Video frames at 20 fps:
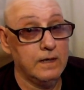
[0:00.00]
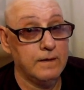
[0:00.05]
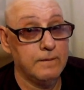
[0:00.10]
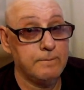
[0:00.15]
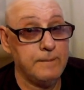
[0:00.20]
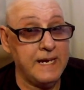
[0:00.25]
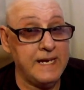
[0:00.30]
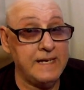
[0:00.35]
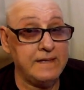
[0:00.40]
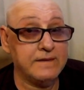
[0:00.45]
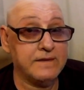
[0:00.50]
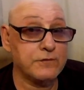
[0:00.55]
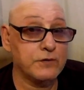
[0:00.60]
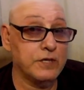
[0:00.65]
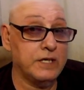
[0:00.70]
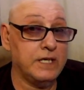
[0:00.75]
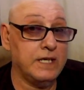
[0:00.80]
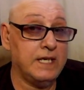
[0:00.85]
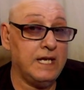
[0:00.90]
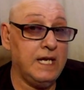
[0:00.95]
Paint
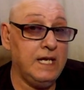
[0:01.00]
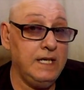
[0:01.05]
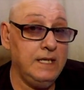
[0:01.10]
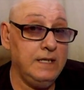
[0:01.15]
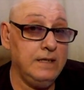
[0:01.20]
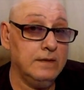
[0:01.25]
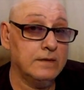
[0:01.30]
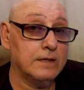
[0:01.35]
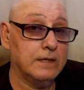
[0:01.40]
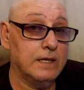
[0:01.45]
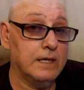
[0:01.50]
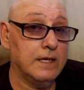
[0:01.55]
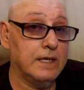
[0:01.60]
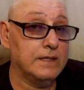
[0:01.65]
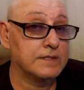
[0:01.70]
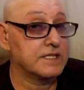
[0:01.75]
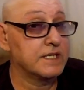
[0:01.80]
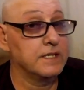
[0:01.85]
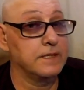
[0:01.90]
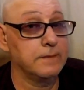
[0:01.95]
3D
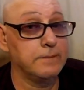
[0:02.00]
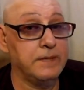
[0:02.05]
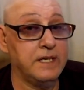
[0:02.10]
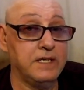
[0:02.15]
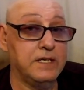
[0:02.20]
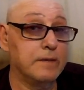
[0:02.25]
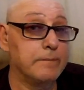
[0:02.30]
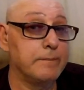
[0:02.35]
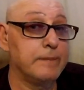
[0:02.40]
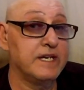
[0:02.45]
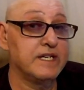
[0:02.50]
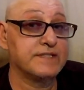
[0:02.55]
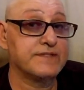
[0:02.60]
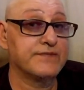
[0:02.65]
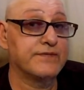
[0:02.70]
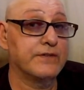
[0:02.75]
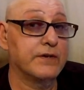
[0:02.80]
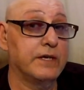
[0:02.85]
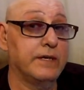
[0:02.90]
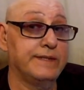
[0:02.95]
is going to be your best
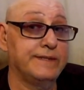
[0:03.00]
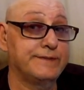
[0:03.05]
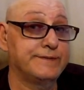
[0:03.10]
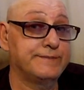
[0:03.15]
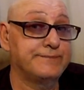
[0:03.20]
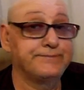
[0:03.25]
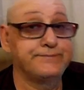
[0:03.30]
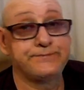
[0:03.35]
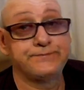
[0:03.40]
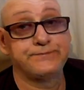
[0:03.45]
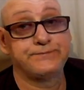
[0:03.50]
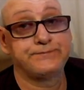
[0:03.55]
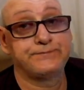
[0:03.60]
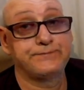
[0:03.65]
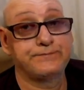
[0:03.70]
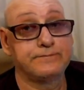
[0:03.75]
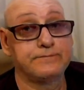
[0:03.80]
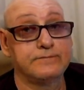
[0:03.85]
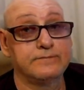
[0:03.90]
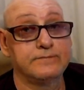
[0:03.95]
friend
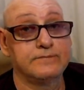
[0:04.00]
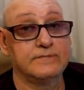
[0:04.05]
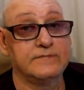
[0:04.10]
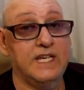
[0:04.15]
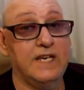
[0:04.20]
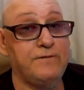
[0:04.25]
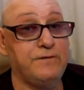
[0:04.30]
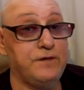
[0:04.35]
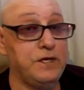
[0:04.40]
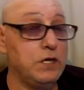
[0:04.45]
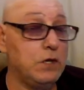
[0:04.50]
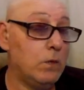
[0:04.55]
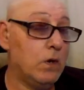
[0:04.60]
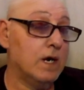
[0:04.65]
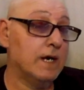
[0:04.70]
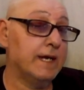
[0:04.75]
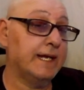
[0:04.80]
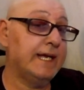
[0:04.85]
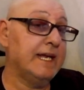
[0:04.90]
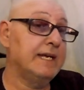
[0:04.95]
if you don't
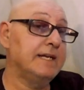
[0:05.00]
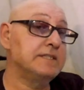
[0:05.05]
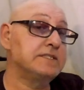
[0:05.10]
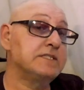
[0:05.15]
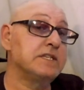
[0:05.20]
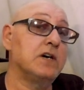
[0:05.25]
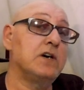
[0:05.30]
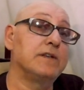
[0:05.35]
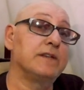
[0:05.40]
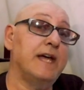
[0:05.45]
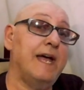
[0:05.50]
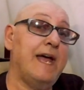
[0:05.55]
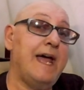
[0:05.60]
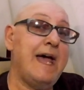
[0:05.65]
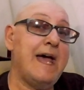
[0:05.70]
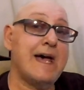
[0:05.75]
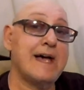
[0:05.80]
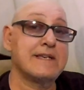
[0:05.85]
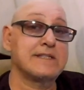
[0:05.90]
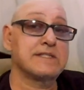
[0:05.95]
want to get into all the
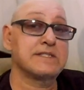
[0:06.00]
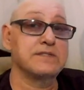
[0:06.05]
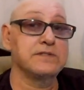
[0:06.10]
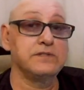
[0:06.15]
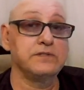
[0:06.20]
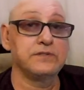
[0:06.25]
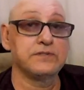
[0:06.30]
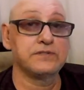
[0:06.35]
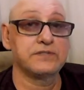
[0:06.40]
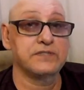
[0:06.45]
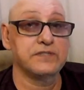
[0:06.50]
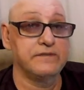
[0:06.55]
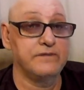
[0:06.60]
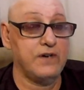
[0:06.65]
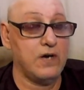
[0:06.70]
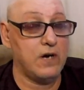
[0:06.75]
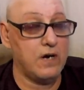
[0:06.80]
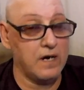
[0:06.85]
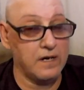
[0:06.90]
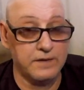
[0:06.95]
hassles of
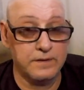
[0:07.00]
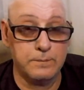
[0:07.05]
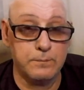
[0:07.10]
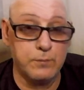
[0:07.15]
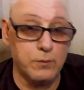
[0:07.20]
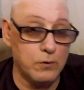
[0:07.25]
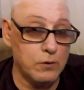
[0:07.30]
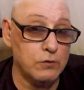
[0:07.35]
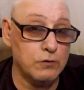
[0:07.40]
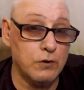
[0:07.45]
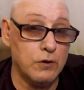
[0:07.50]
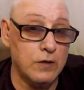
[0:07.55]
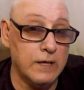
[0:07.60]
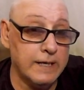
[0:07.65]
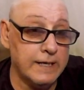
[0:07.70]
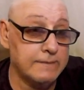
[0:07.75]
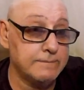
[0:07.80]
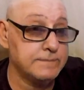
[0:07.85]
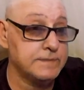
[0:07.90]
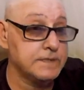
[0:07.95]
other
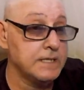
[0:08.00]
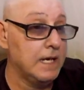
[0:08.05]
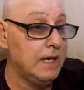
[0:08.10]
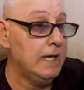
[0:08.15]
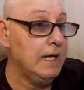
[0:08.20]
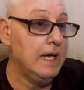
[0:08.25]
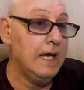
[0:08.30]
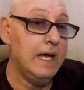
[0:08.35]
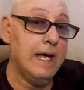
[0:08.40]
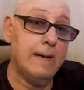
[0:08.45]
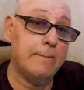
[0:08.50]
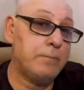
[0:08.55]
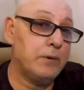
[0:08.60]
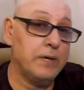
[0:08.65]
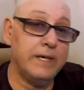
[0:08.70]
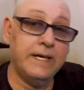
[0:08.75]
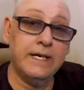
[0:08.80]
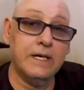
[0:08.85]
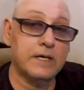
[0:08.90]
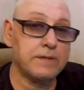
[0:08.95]
programs and
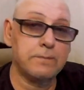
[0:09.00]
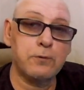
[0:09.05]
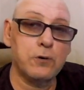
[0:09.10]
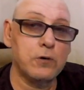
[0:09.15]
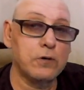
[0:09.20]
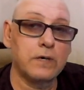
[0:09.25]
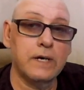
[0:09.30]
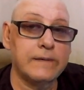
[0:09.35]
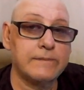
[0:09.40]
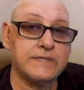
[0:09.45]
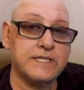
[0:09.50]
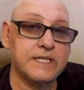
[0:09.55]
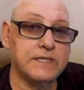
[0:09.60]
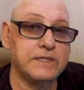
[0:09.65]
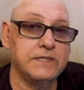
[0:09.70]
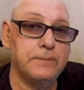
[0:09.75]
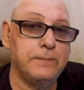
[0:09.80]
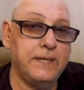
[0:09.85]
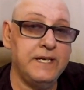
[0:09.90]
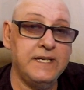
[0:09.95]
putting other programs on
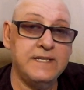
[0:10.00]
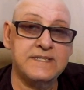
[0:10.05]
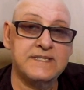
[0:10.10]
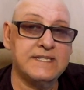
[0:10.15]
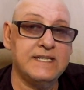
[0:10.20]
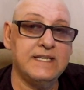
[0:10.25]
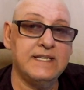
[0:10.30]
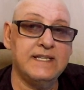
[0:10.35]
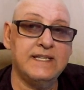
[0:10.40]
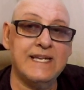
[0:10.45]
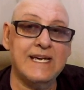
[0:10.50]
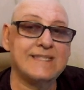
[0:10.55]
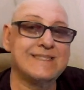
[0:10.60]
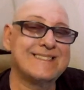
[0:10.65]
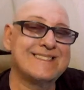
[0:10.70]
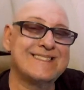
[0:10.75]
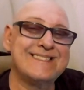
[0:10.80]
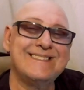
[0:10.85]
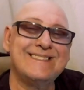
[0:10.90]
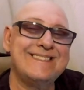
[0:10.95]
your PC
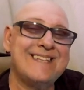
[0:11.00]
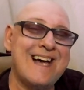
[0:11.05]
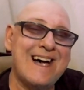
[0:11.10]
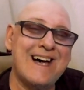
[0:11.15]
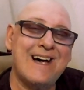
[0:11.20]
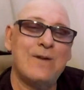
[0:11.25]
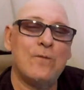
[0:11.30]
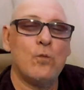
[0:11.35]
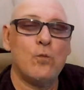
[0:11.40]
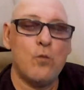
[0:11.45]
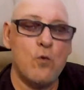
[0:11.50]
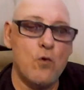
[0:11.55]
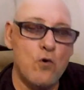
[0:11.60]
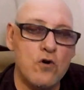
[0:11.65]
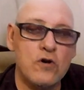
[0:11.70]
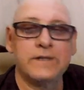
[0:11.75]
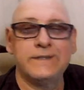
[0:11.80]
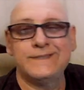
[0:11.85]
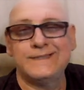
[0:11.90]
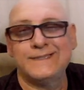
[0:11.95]
that's not
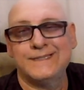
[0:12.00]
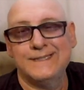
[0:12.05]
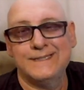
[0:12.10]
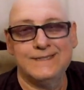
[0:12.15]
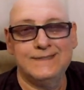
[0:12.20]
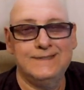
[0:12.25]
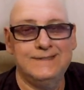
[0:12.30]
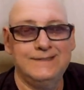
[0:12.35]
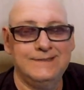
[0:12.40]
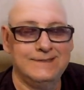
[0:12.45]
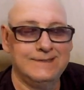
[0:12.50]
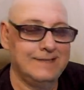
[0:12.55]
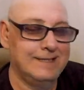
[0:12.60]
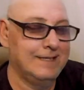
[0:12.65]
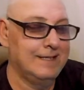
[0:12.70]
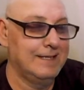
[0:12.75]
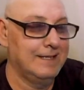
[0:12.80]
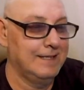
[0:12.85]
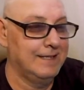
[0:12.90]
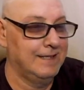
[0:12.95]
warranted,
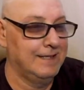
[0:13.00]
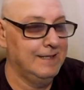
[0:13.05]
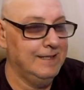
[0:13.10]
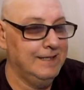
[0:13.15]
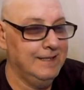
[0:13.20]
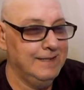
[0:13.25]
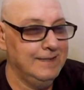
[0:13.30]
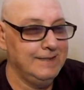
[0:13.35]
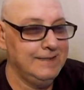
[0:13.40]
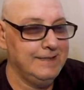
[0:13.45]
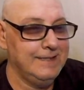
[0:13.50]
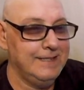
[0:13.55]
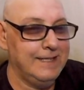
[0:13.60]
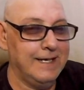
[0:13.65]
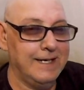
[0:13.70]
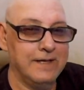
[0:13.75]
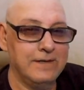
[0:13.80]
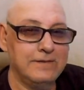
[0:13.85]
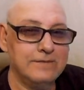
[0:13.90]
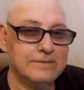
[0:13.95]
you
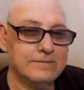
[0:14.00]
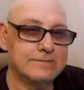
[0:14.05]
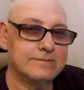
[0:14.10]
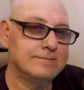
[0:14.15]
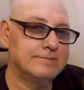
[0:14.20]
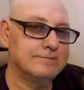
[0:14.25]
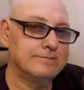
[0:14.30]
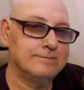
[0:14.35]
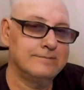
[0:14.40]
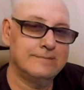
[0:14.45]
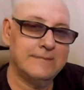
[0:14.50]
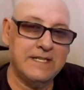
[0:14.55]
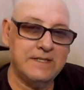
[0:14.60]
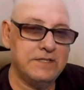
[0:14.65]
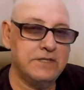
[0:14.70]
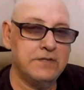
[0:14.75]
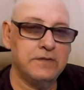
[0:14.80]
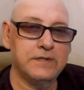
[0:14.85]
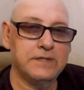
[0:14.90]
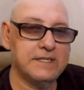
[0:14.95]
know, then
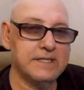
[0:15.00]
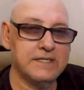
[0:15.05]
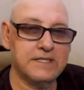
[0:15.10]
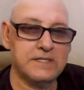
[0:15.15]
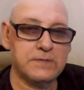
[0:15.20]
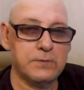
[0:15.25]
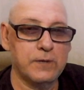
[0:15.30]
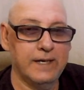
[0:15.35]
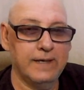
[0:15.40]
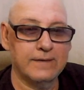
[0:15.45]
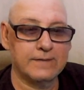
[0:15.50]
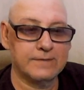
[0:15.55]
do it this way.